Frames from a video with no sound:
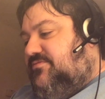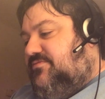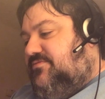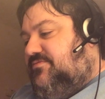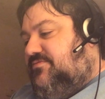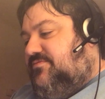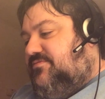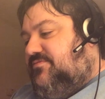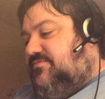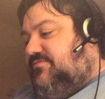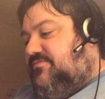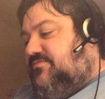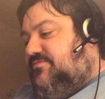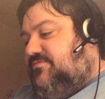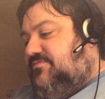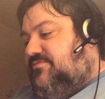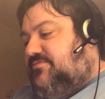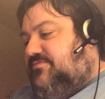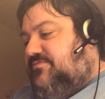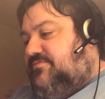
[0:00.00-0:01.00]

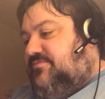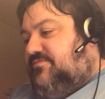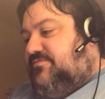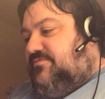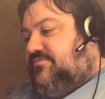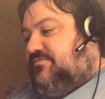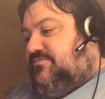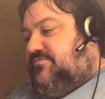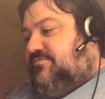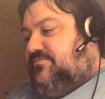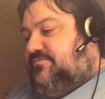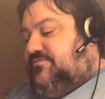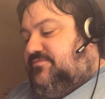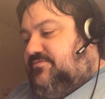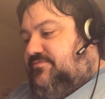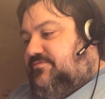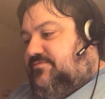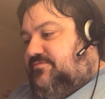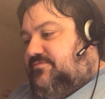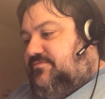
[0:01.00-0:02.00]

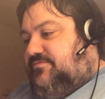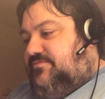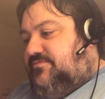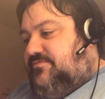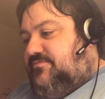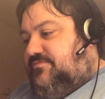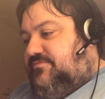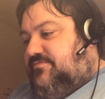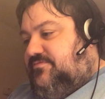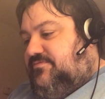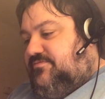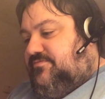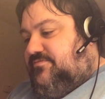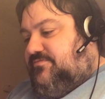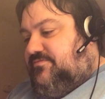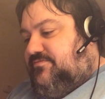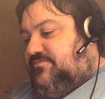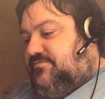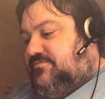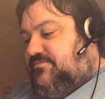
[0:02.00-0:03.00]
Nothing is said.